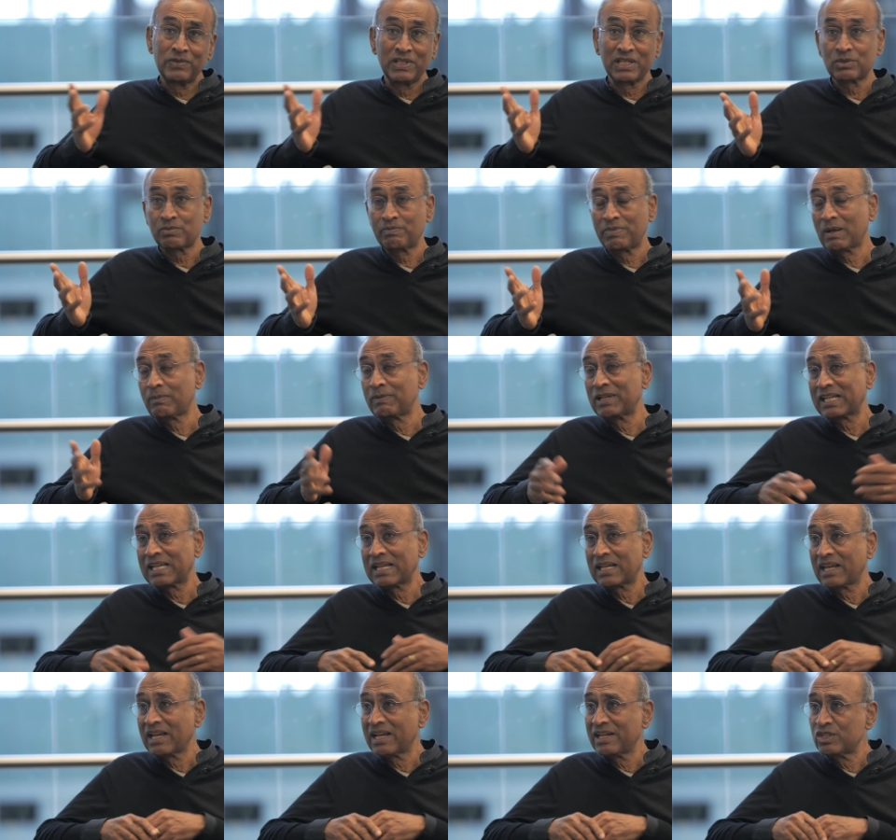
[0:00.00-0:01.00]
There's public
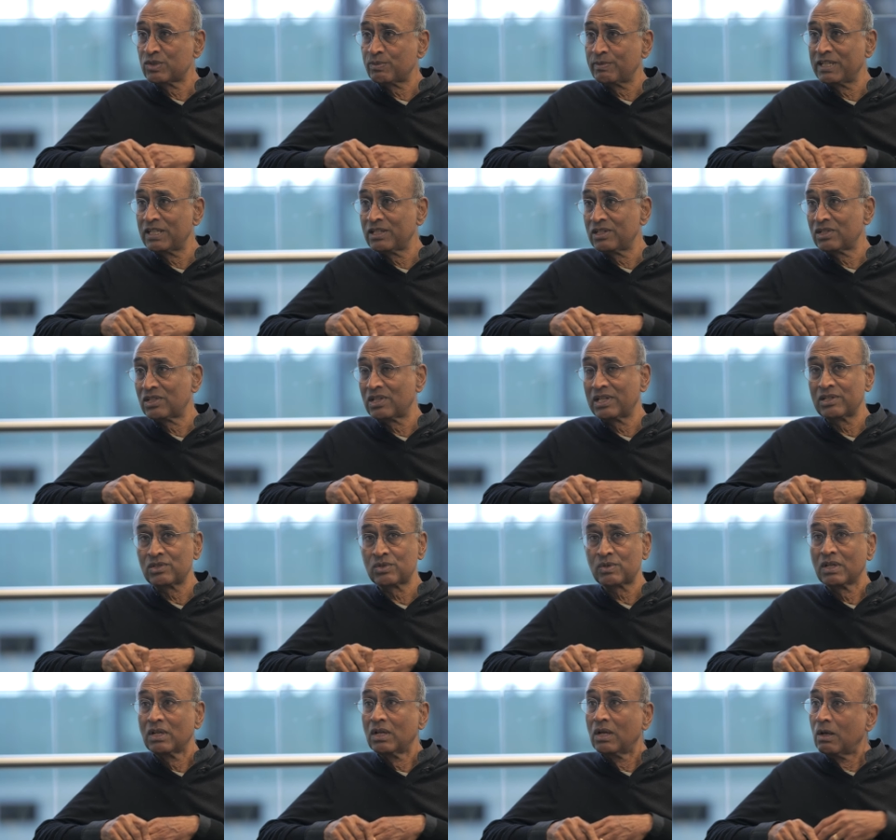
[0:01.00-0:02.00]
engagement.
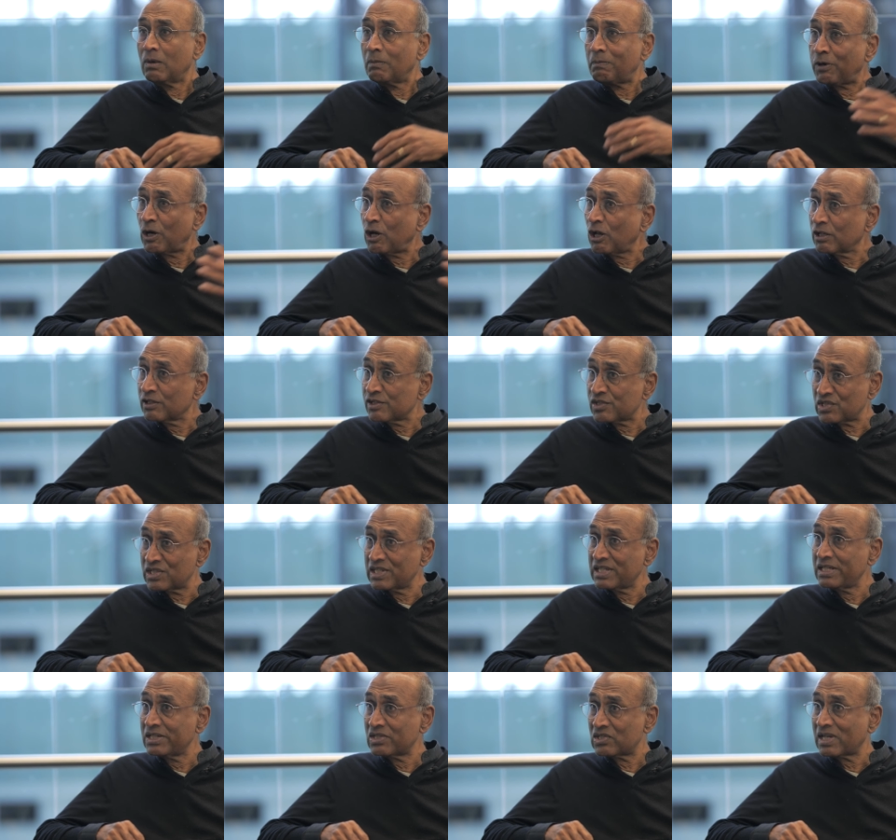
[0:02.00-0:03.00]
There's
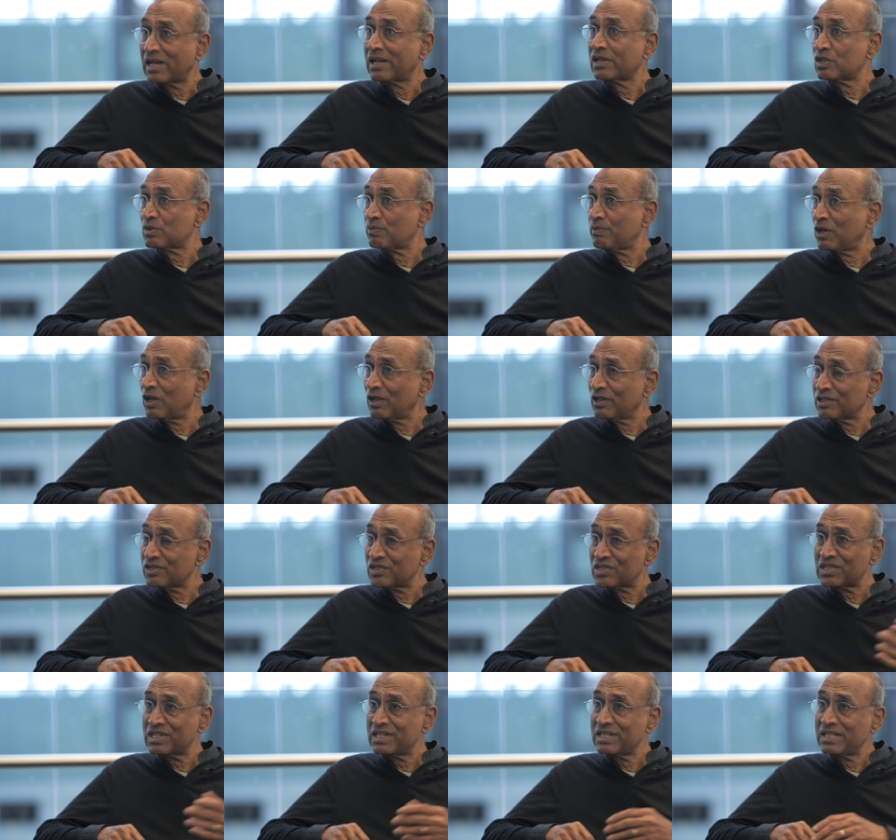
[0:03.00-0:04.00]
policy, science
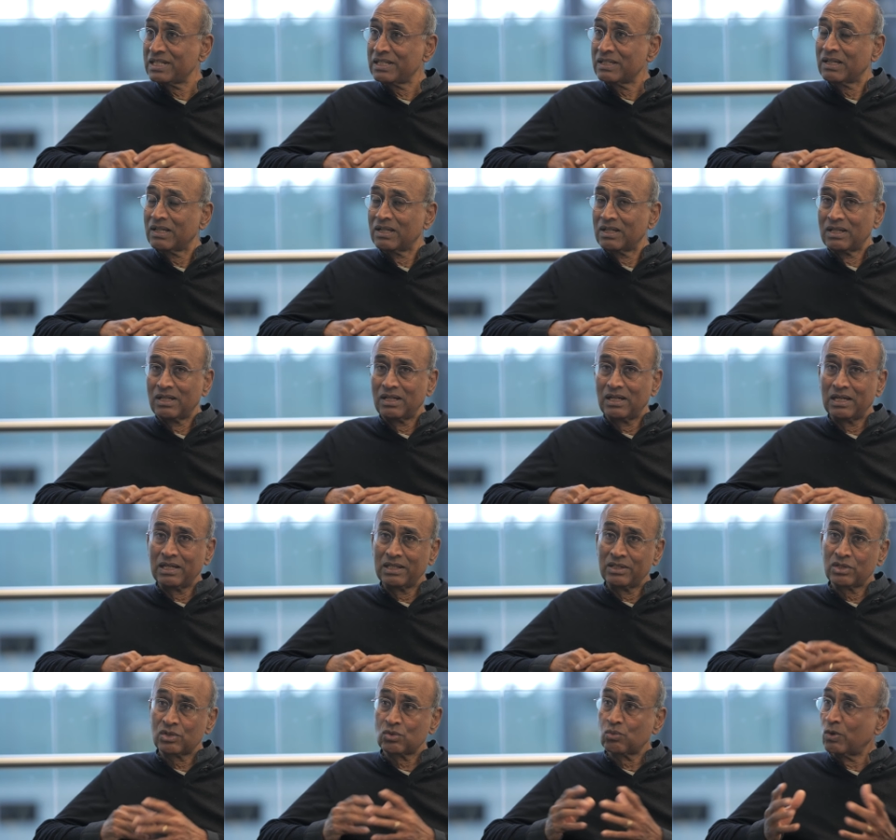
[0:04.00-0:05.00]
policy,
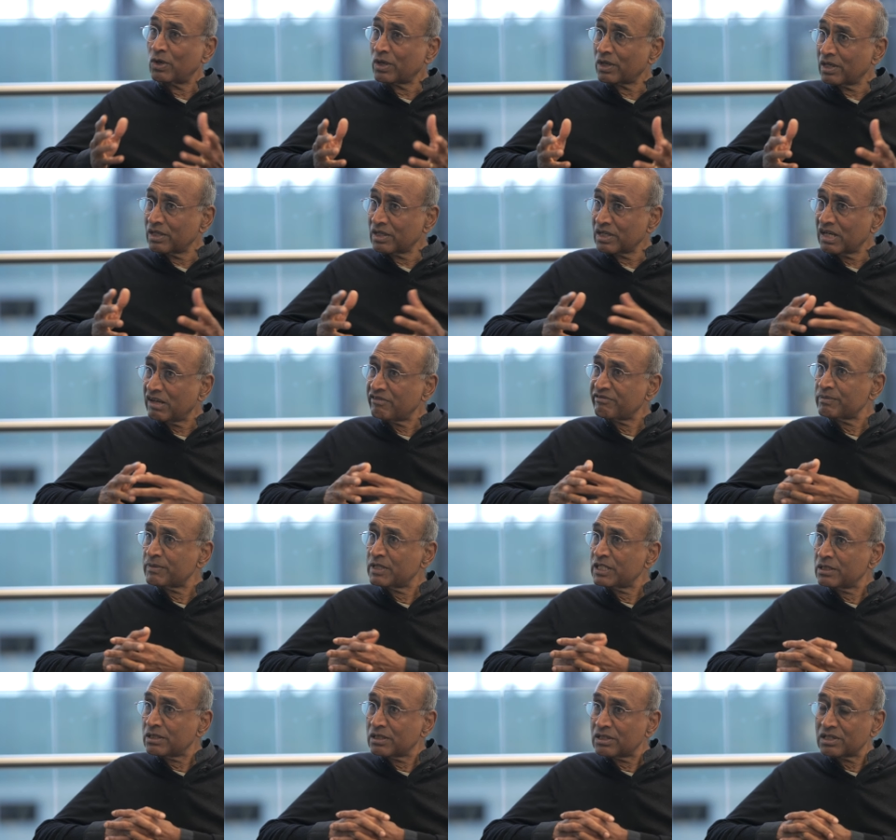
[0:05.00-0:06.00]
uh, does work in
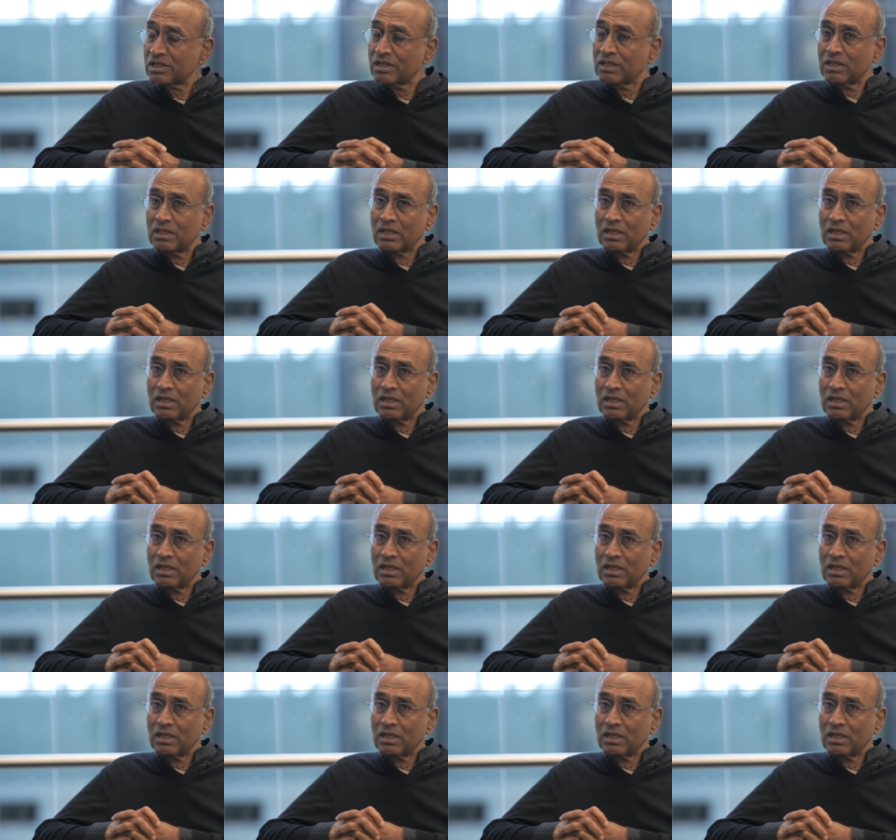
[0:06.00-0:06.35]
government,